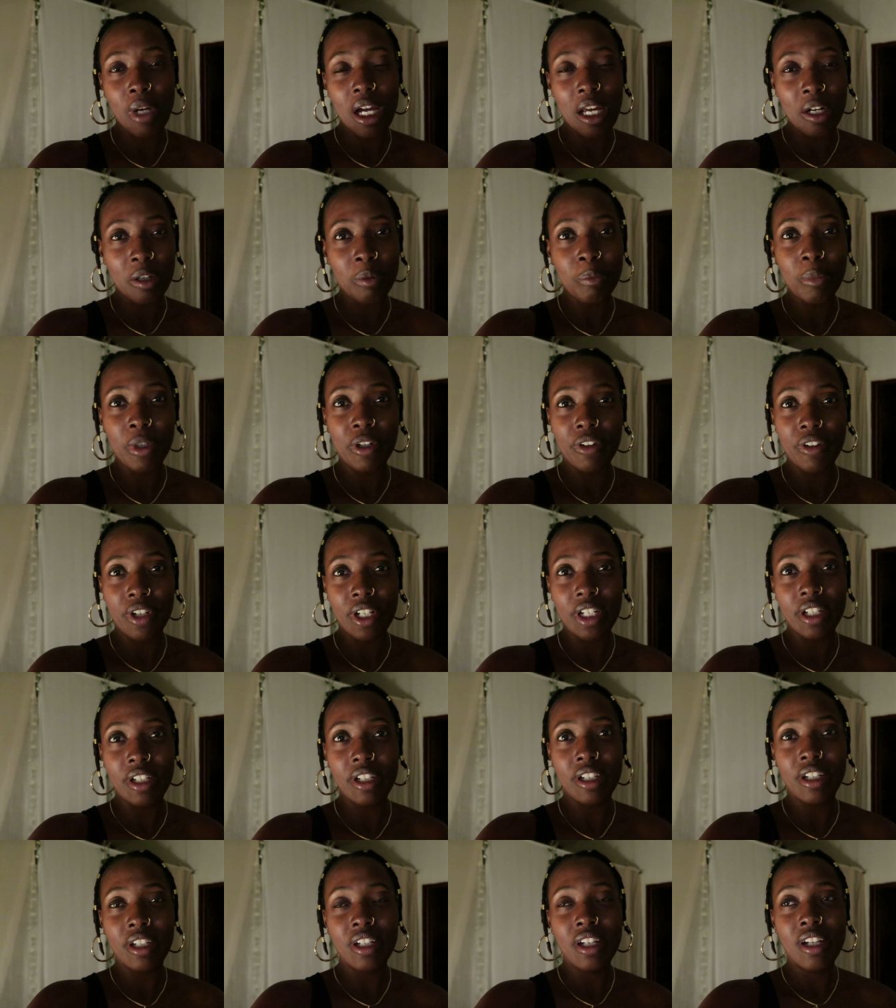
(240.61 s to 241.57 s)
bottom
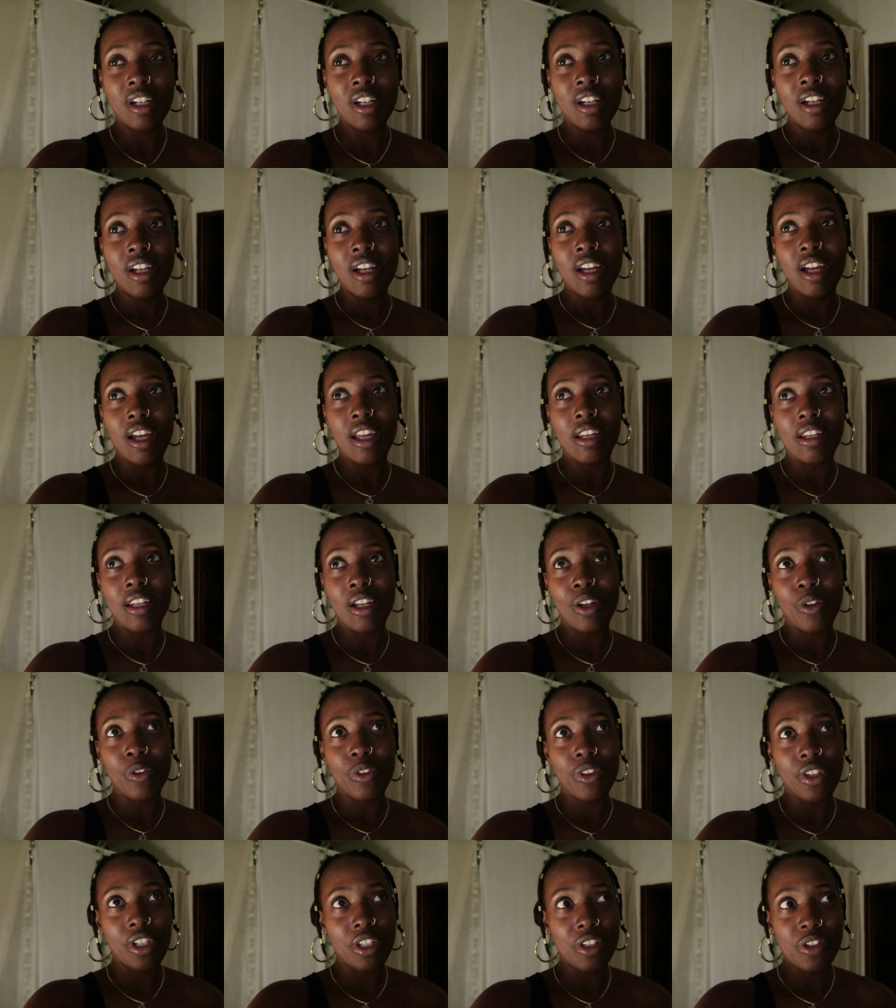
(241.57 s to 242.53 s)
already and now
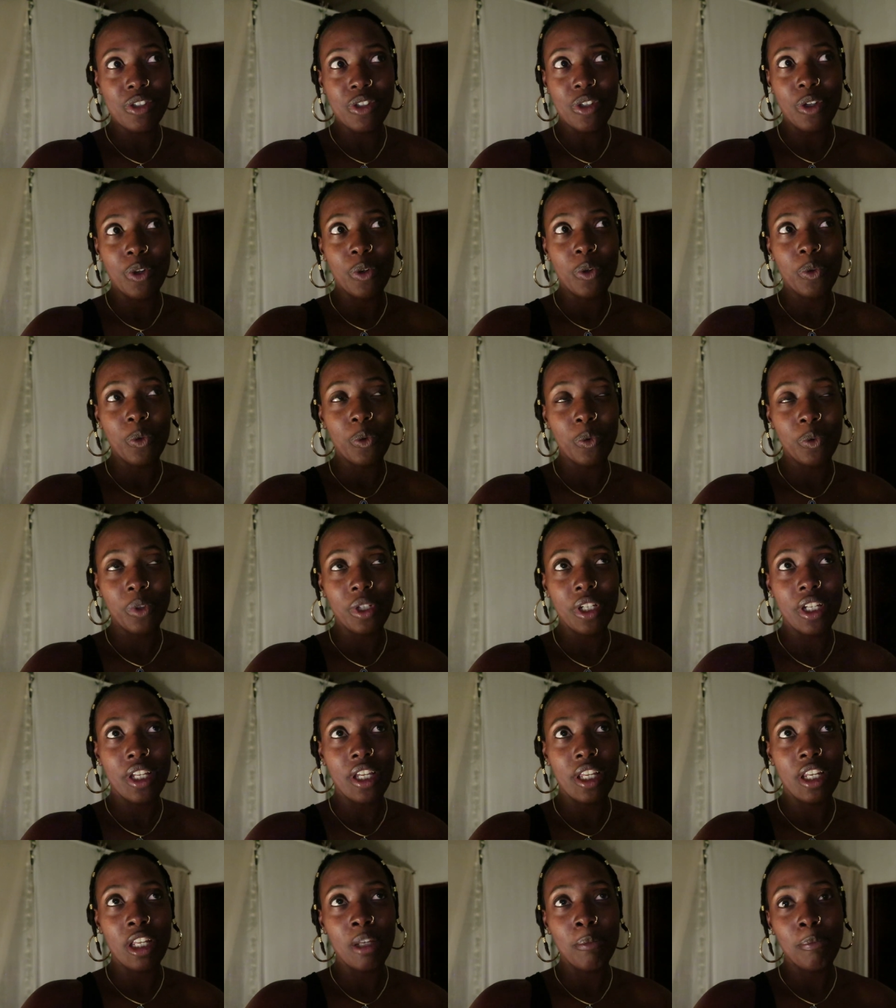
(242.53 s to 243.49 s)
things are only
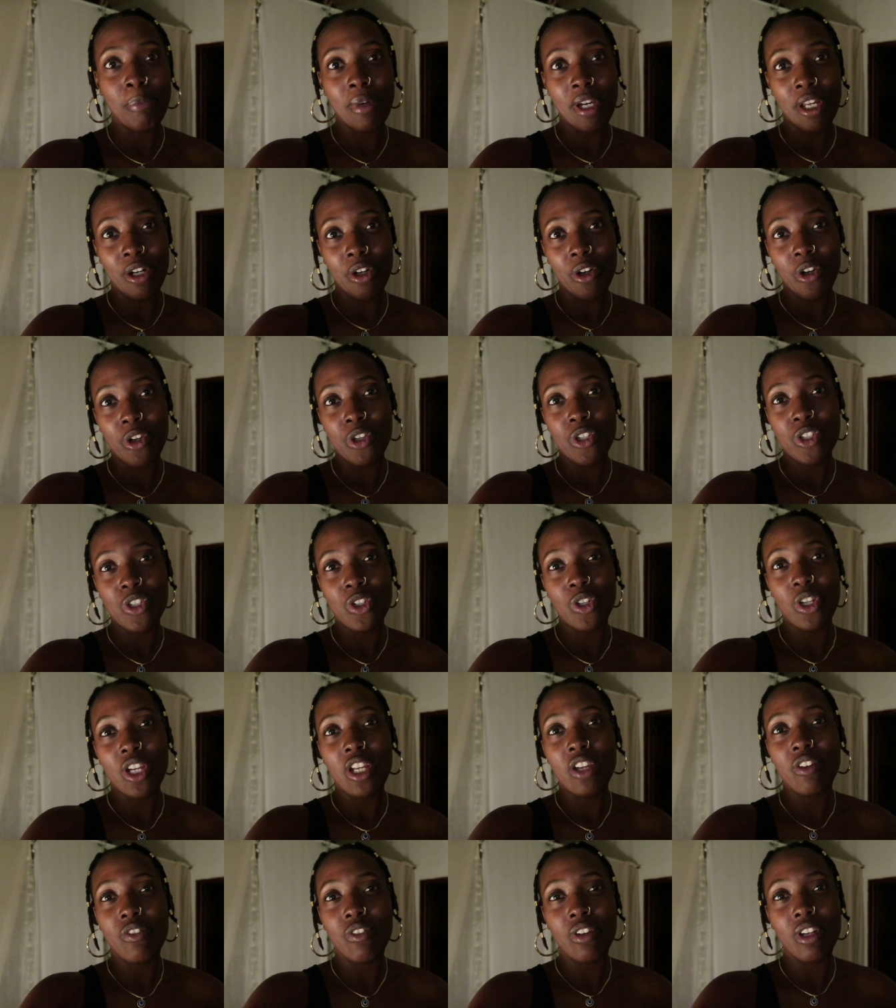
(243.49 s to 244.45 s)
getting better so
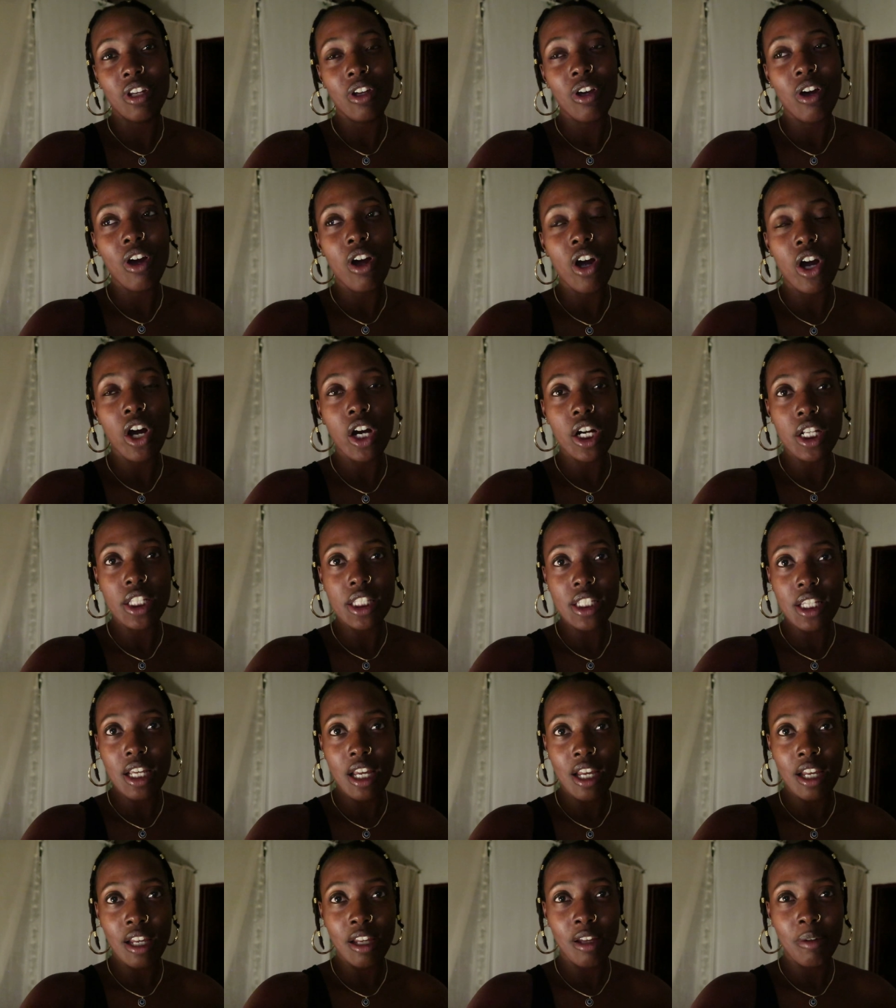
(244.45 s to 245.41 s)
even the hard
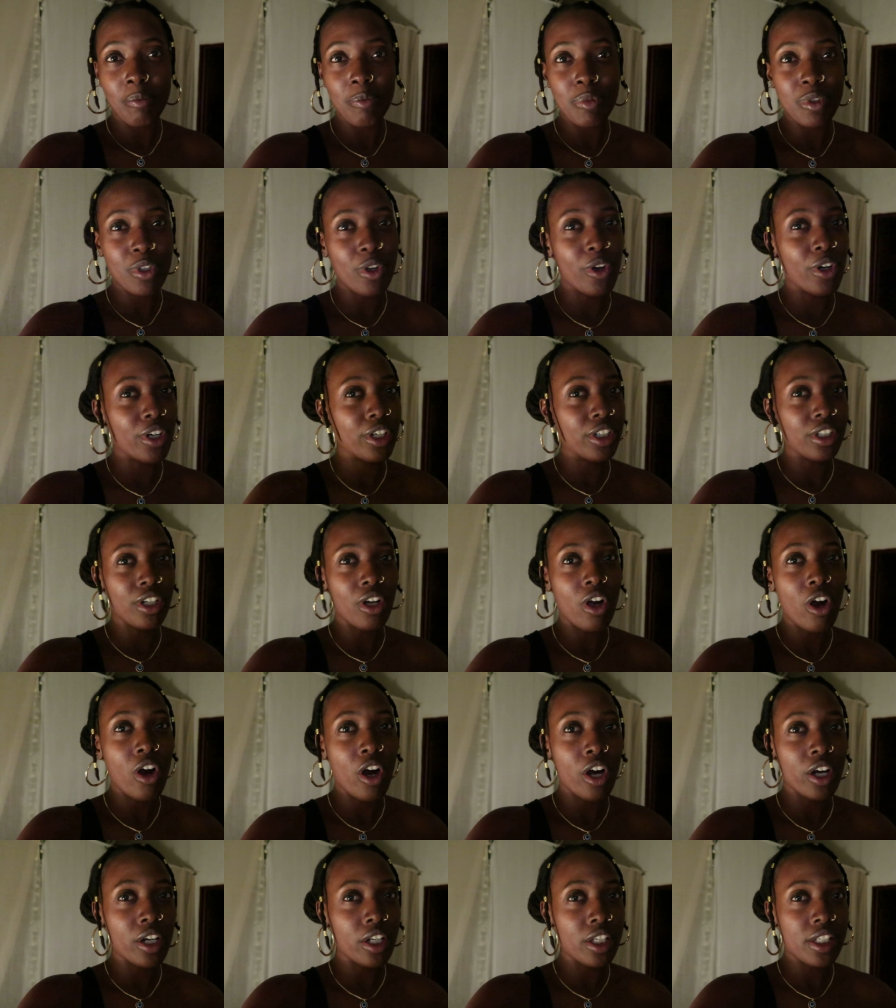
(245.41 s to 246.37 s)
times aren't the
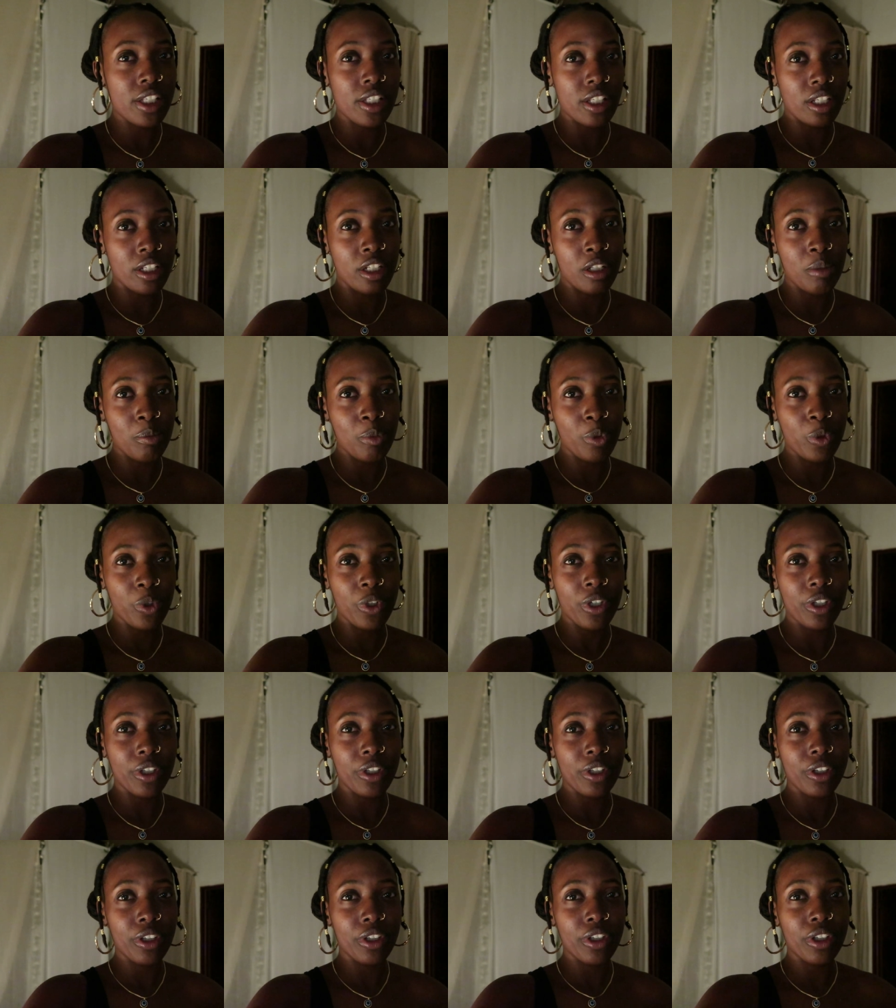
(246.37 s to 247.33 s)
hardest anymore
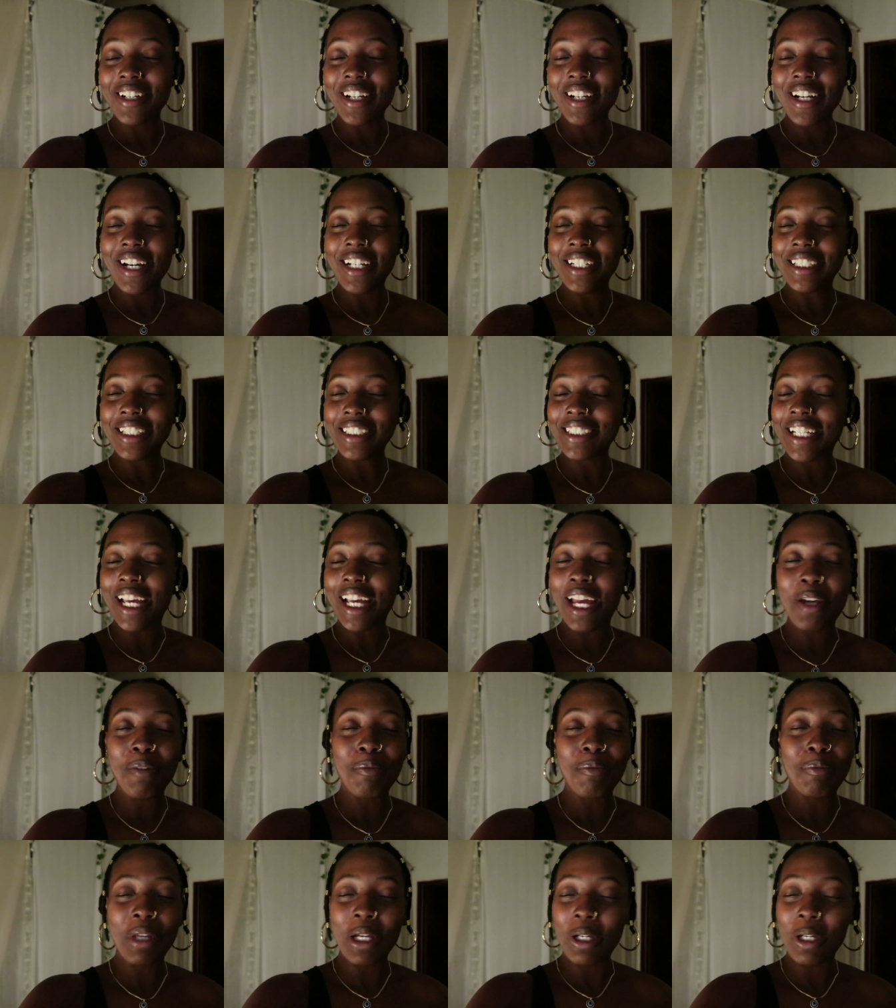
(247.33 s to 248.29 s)
gosh i
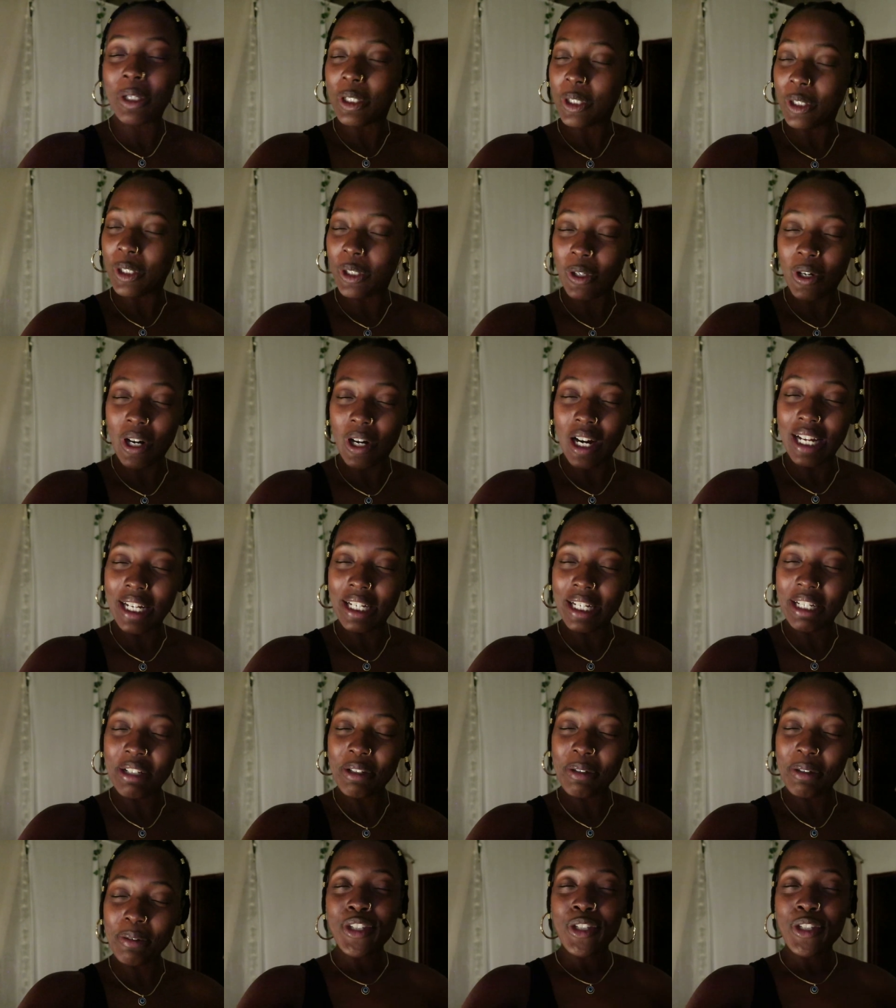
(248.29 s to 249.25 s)
am not gonna
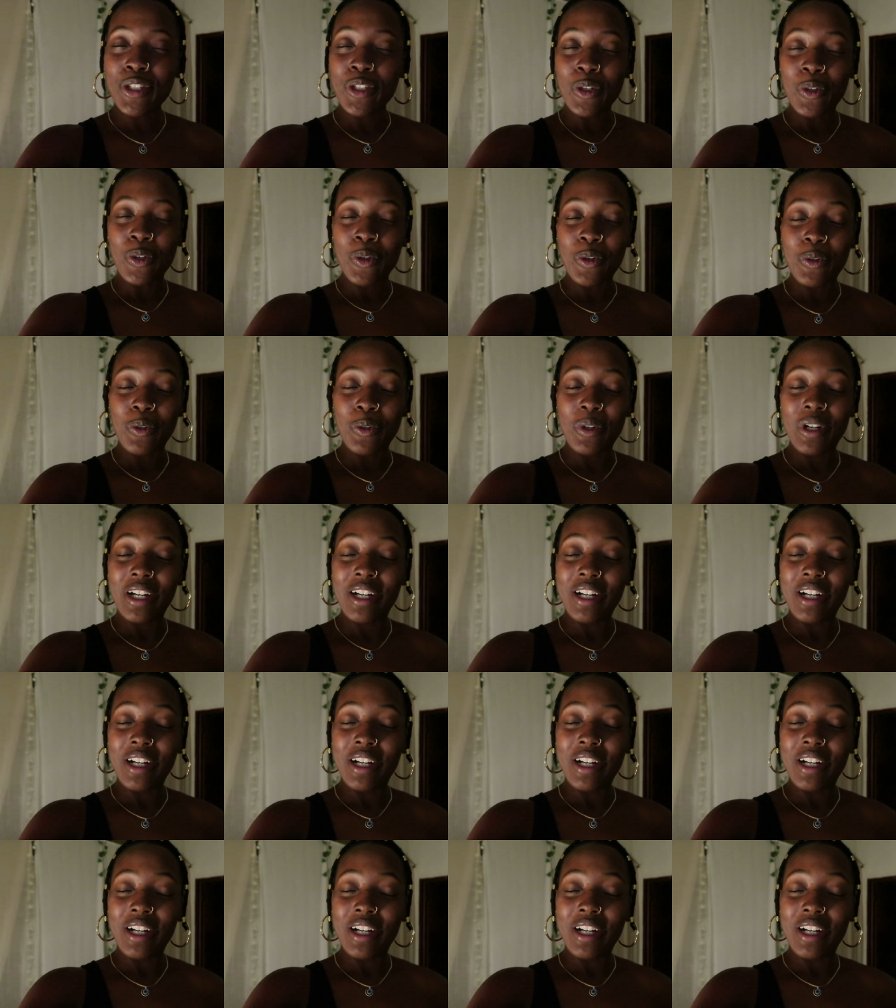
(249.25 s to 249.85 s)
cry so